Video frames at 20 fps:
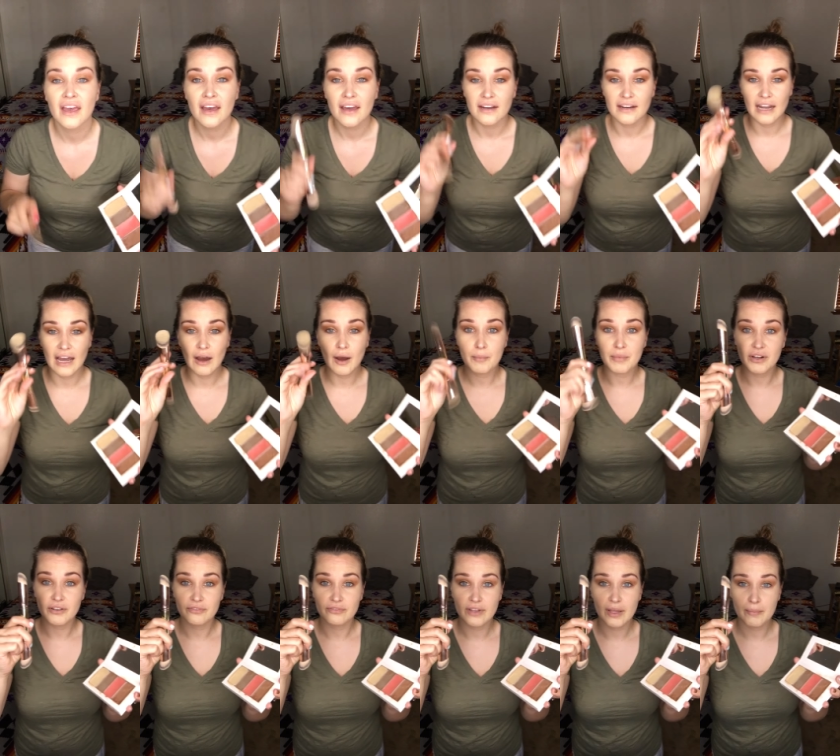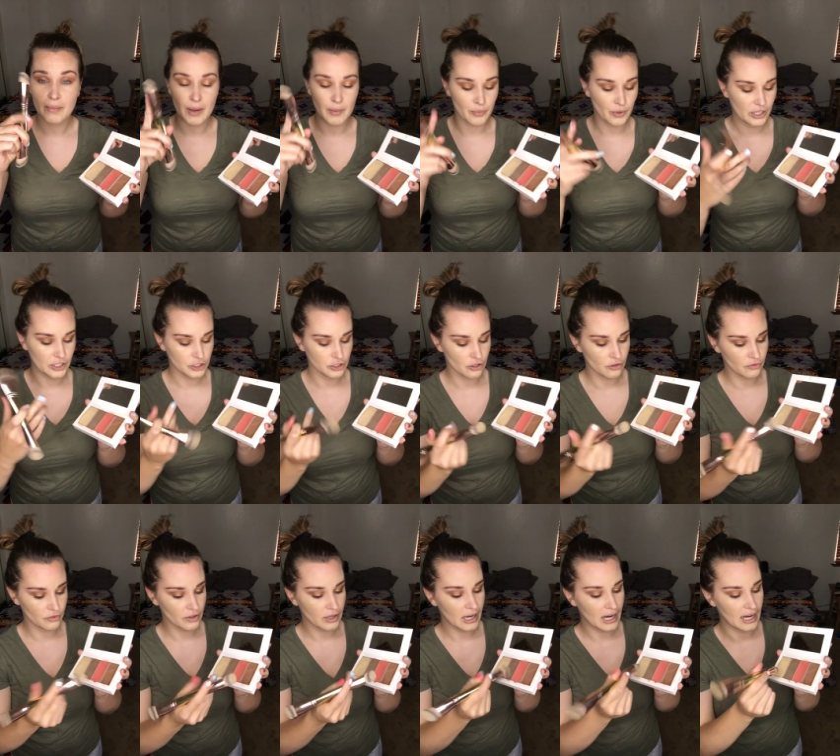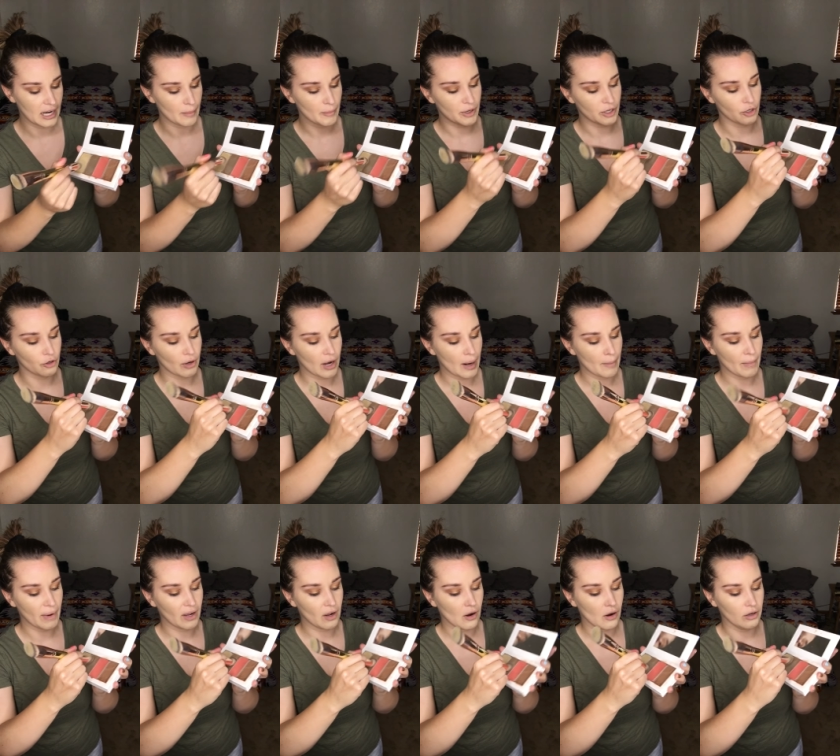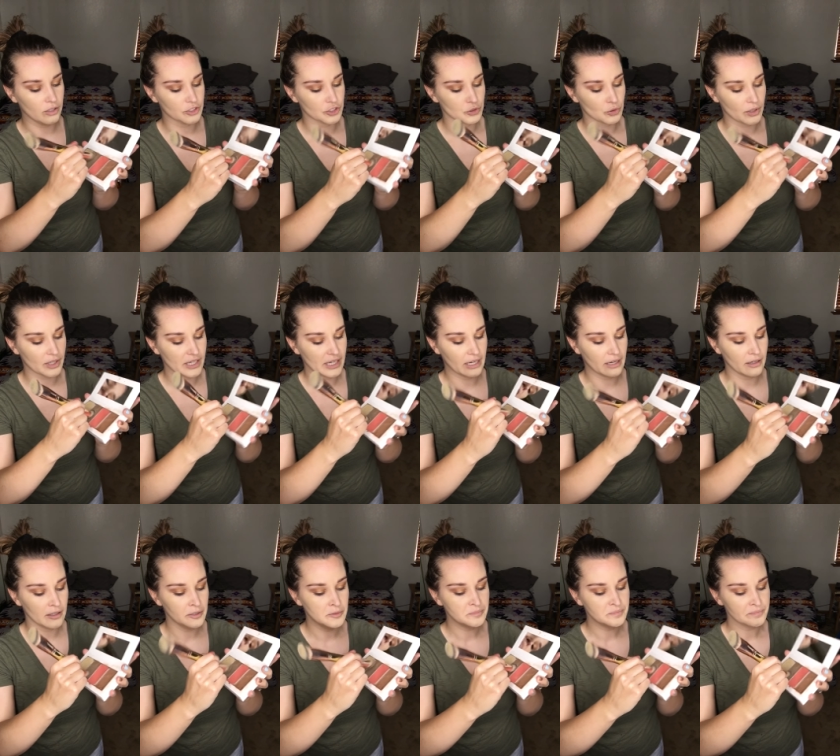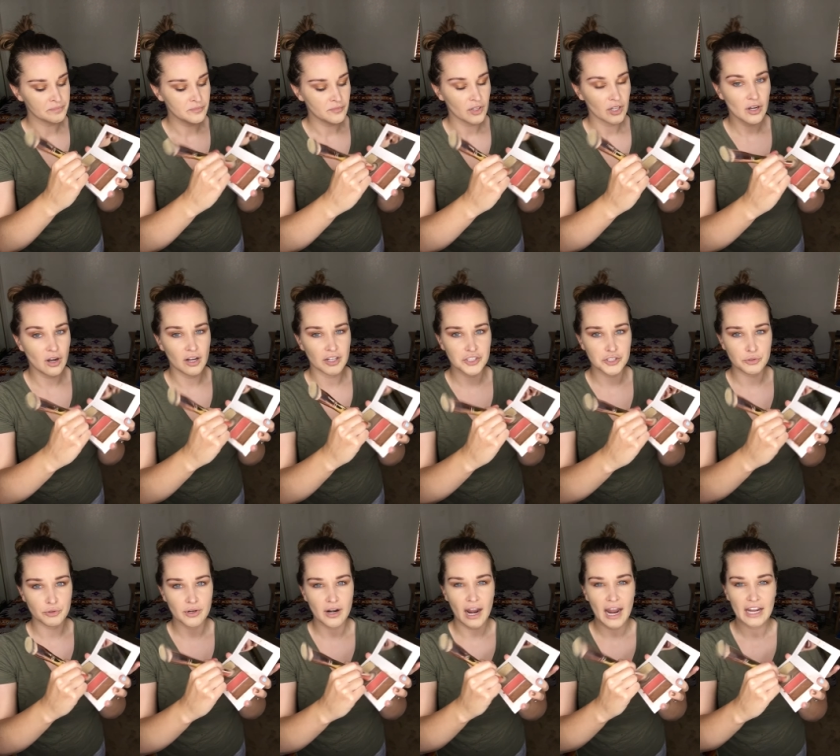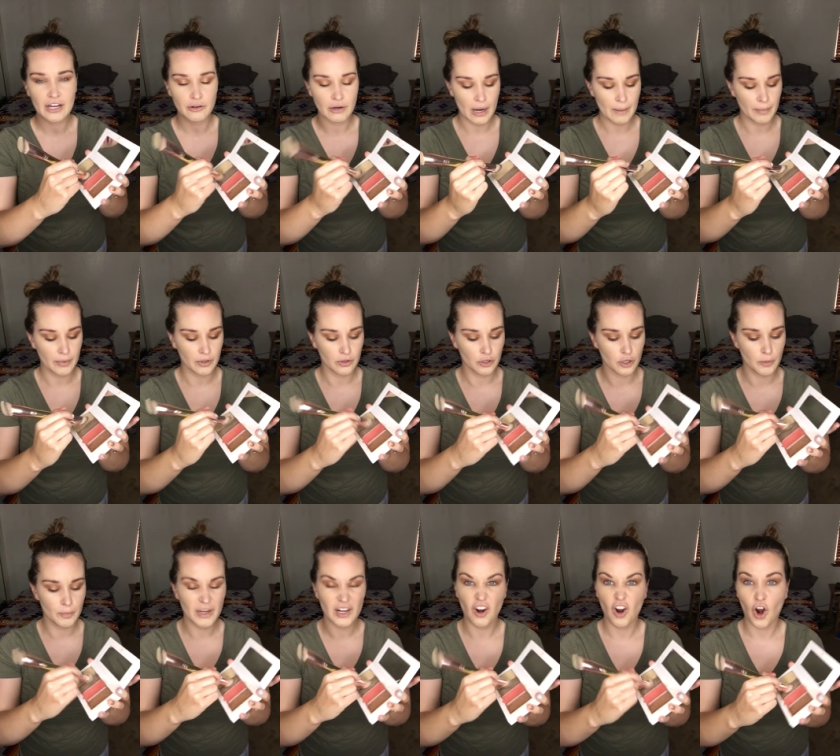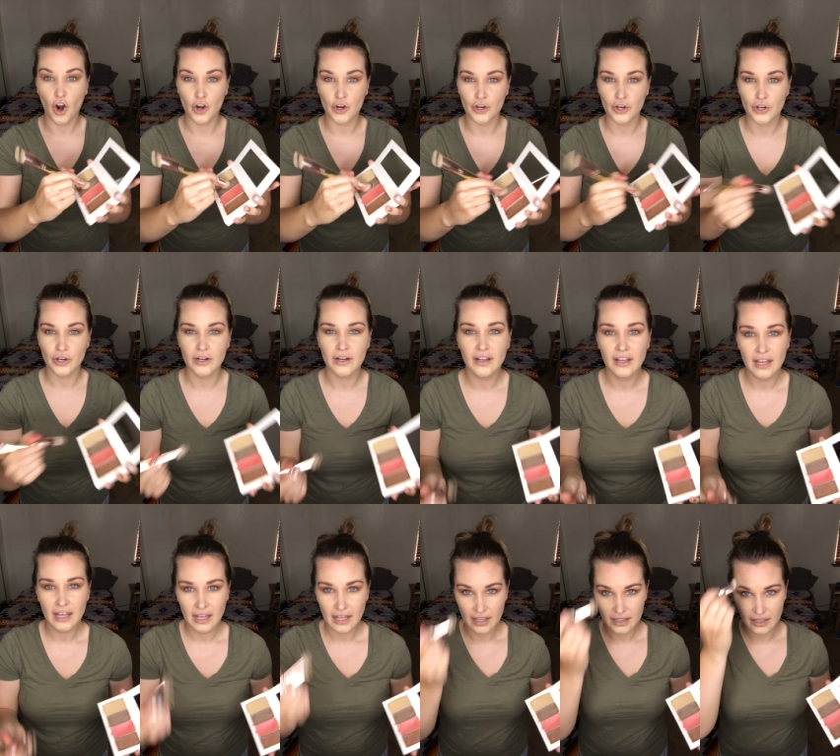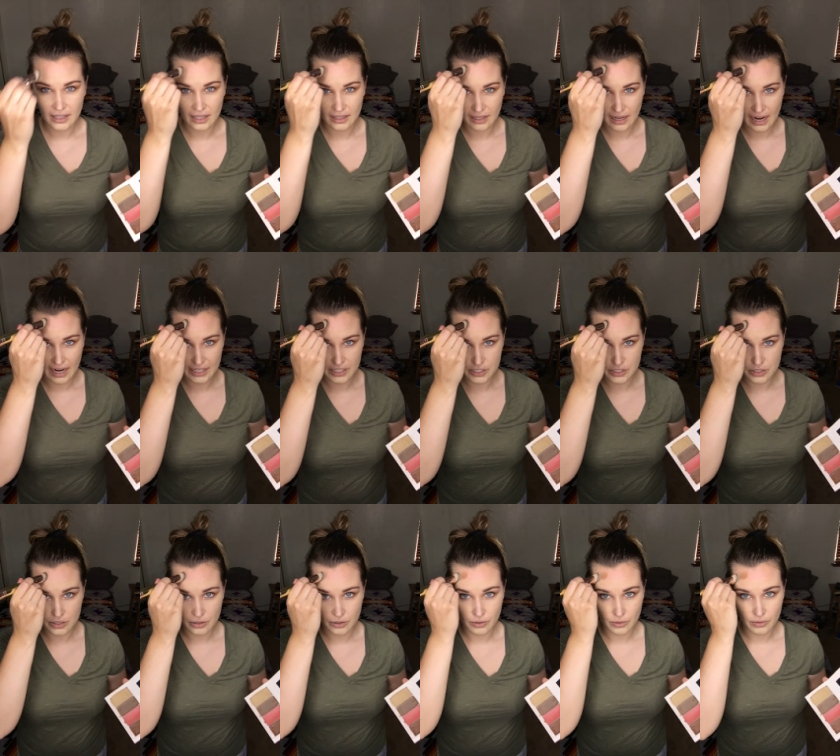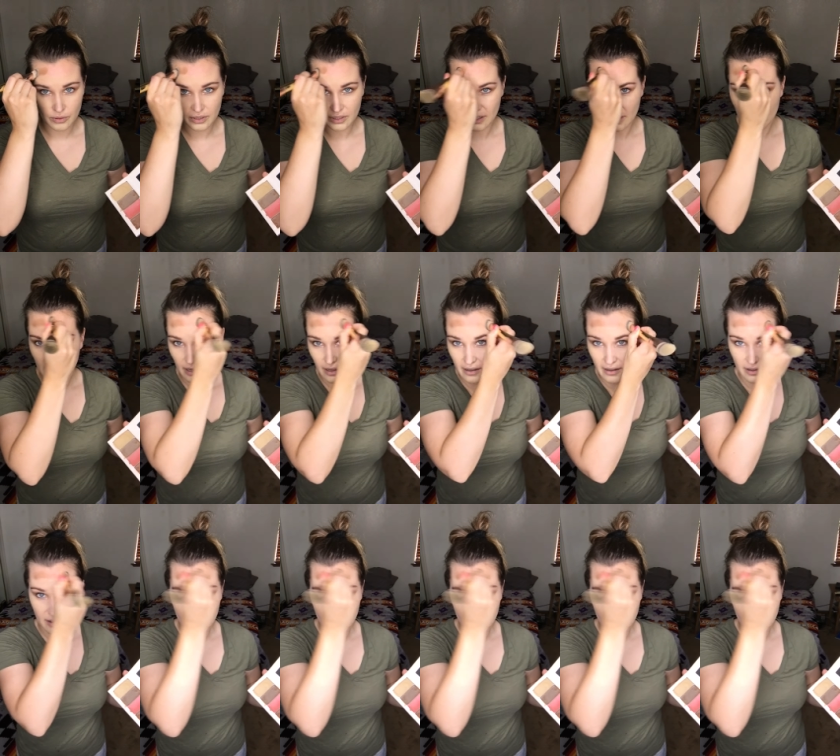now I'm going to flip my brush over and I'm going to grab my contour here. Contour, I grab a little bit harder than I do the